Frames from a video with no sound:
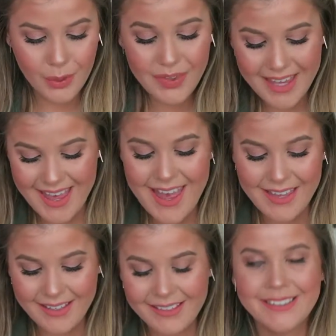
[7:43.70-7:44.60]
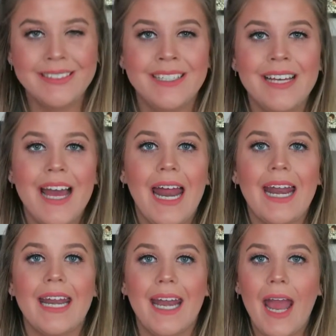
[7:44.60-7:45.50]
Okay,
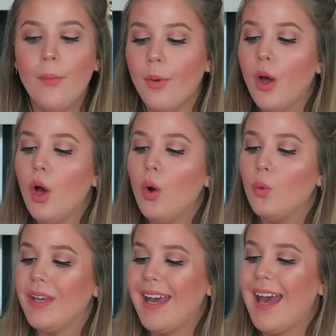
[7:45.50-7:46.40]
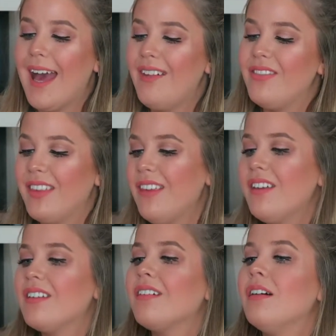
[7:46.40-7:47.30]
now we have
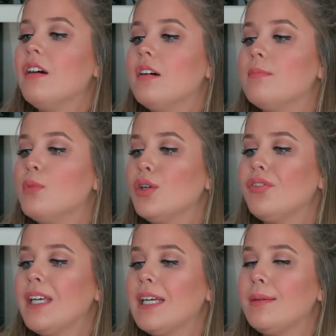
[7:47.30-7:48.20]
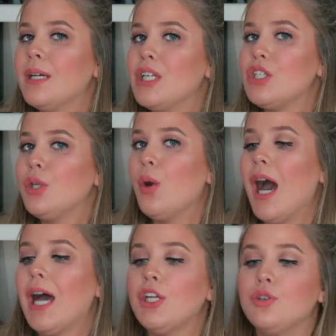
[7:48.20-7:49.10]
the Morphe
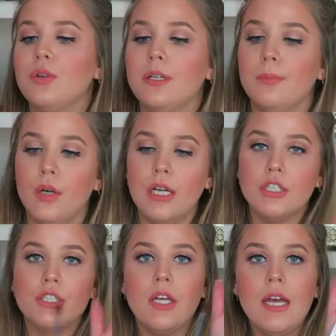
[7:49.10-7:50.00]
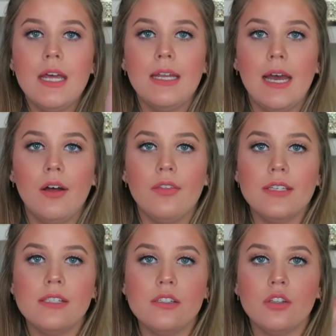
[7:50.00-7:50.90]
M200 brush. Now
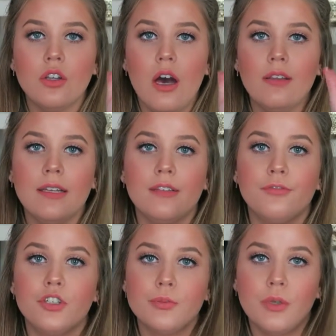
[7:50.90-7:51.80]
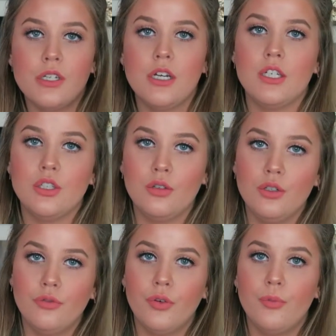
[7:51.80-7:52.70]
this is a lot like the first brush I
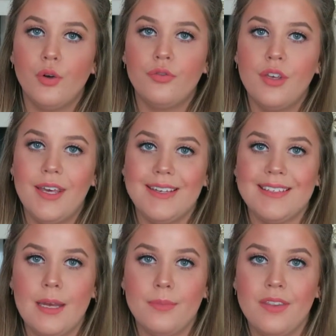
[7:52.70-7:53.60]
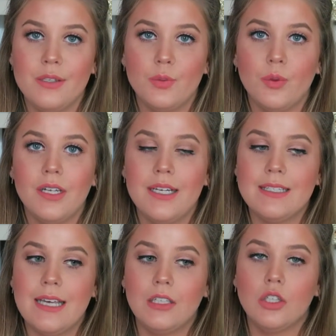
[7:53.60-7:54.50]
showed you from Morphe, except this one
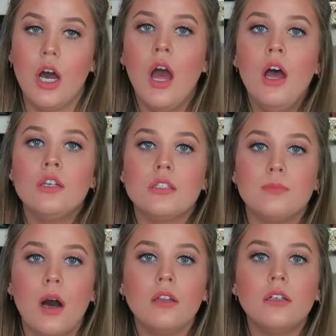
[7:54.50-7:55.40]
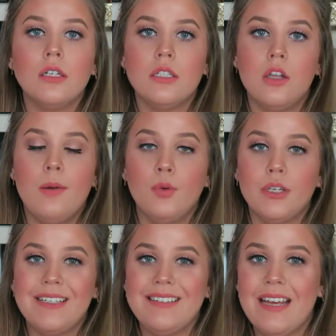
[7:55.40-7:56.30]
is a lot smaller and is a lot more
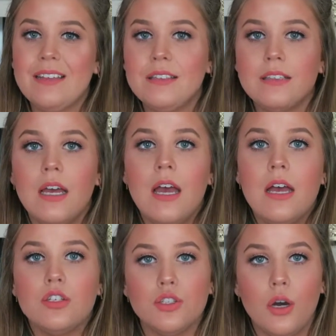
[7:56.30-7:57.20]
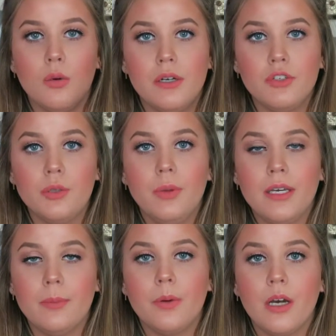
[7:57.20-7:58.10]
condensed. So whenever you
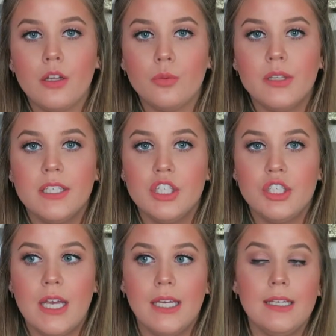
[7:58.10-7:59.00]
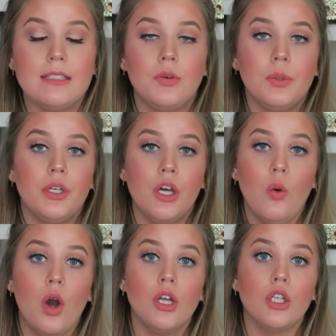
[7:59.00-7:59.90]
pick up a color with this shade, it's going to
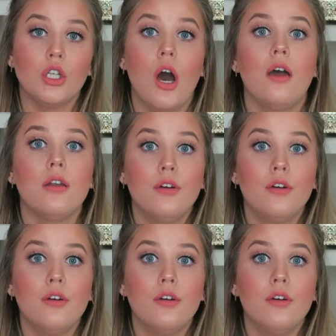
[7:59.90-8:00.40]
go on a lot